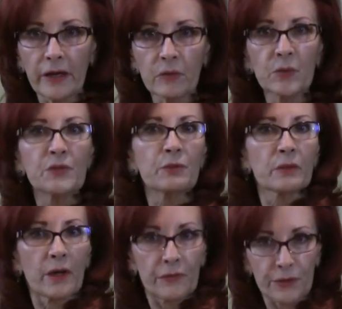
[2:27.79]
Haven't we
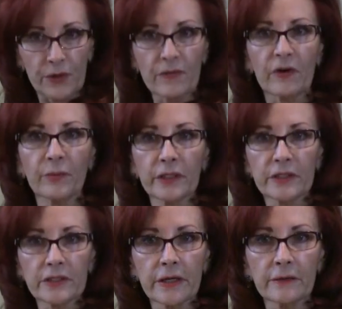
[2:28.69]
spent about 35
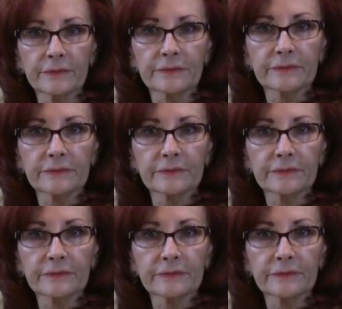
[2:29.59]
minutes now?